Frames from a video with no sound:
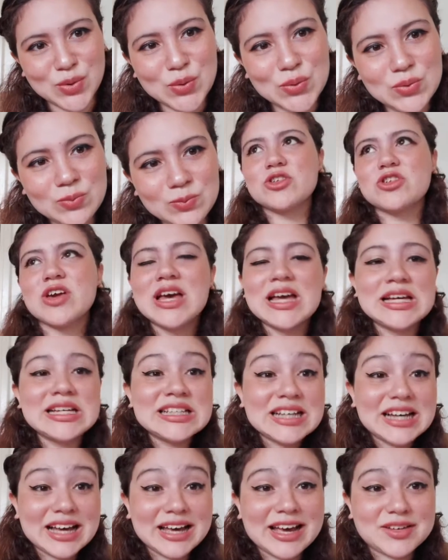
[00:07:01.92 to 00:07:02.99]
I wish
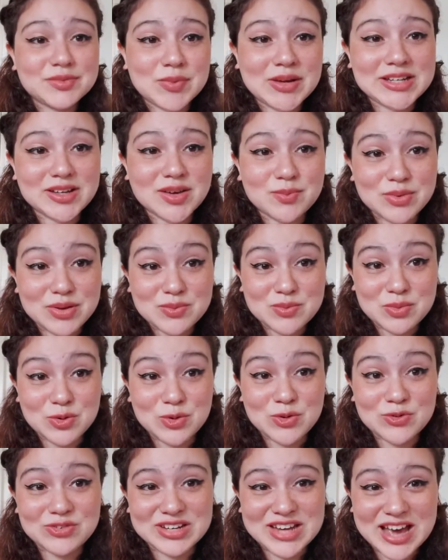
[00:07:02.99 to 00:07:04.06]
I had made a bit more
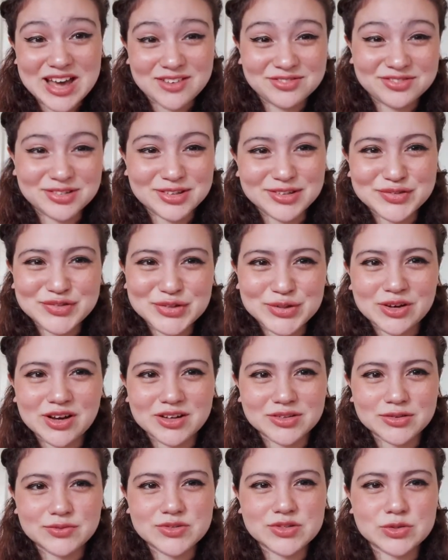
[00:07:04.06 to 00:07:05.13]
of an effort to kind
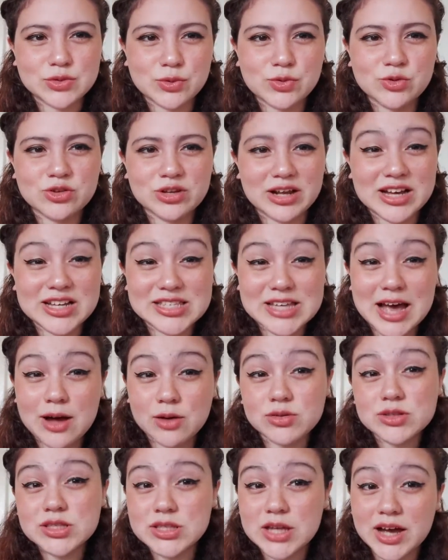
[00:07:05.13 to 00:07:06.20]
of socialize
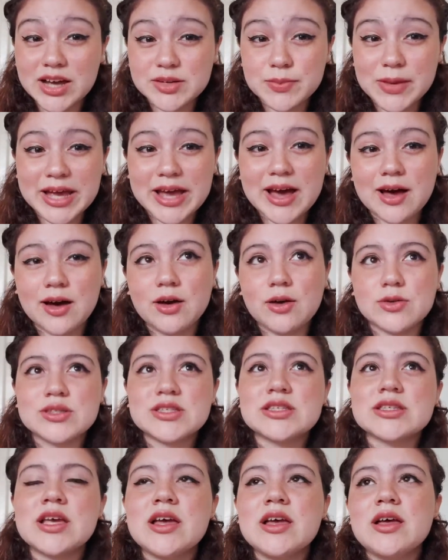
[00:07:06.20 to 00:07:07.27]
outside my house.